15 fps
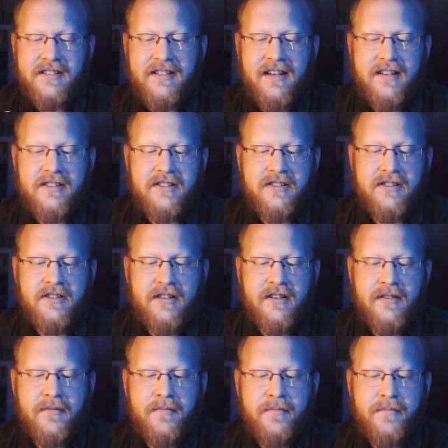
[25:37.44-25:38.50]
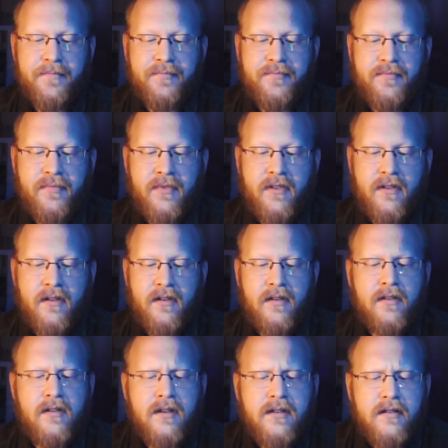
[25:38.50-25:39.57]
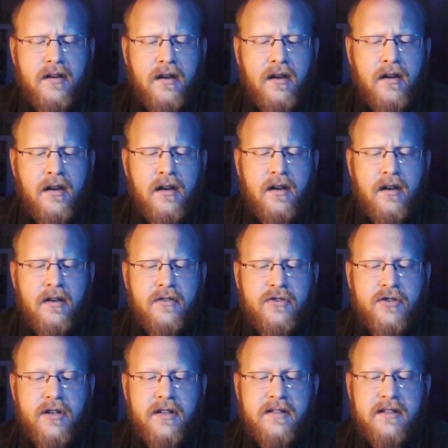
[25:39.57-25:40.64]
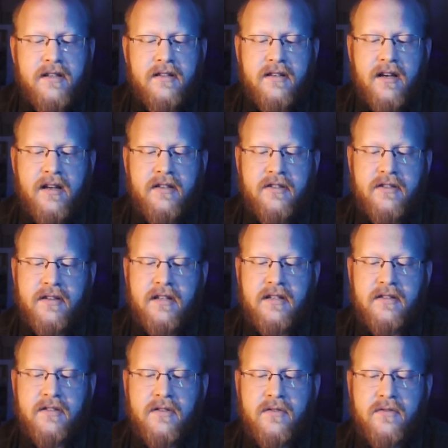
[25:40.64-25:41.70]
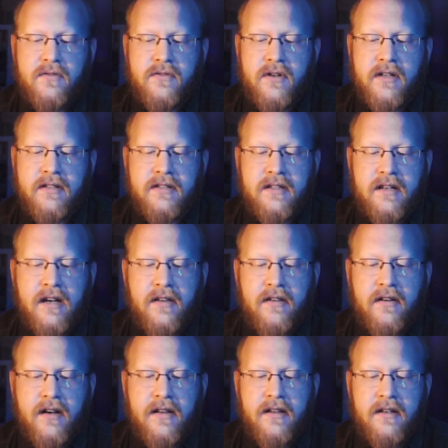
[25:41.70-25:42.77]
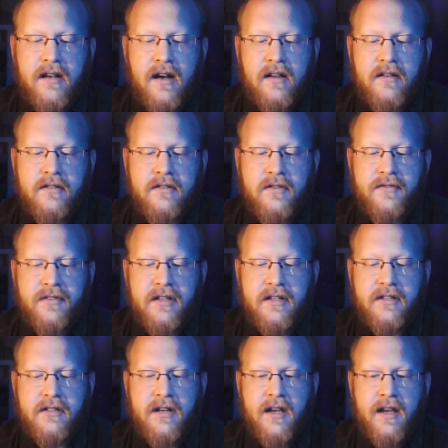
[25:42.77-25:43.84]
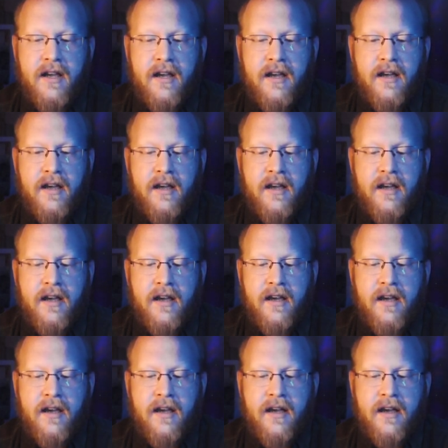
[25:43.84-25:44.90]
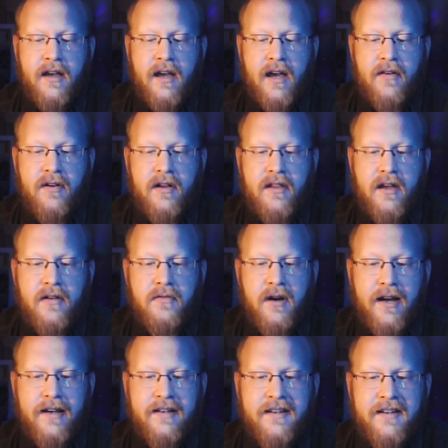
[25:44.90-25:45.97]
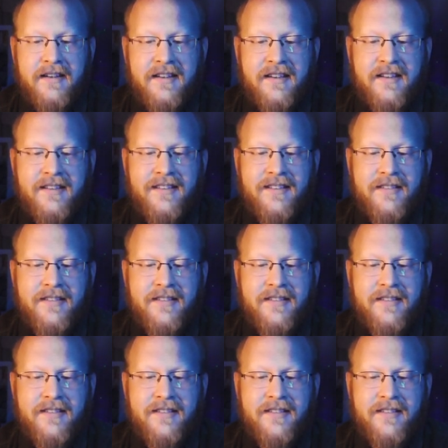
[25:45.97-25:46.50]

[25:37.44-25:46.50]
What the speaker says: Just touch. Let's see. Just touch these two strands together and the Daleks are finished. Have I that right?